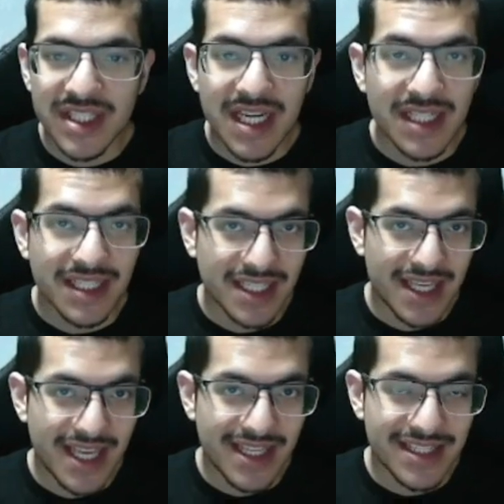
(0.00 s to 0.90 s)
that in
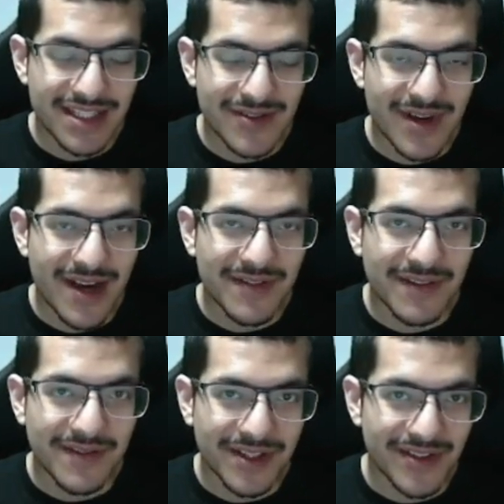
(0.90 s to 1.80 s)
case you
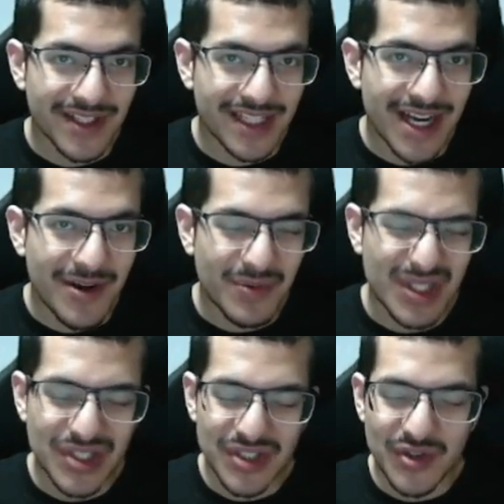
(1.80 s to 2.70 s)
haven't figured it out,
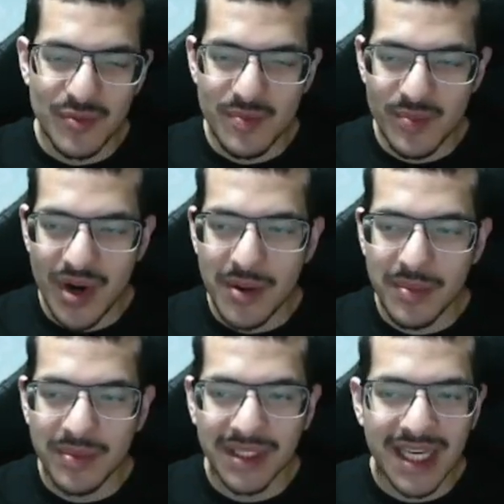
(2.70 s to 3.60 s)
which you
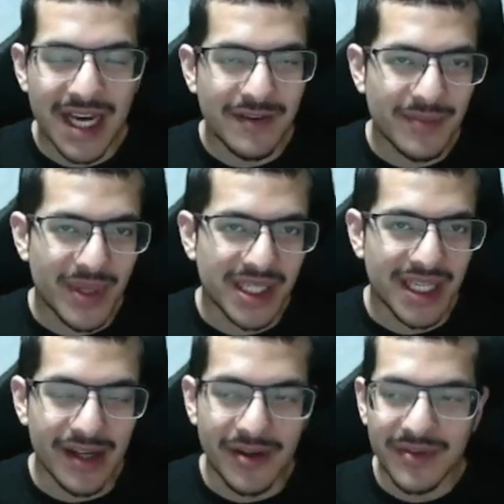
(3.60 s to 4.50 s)
probably have by now.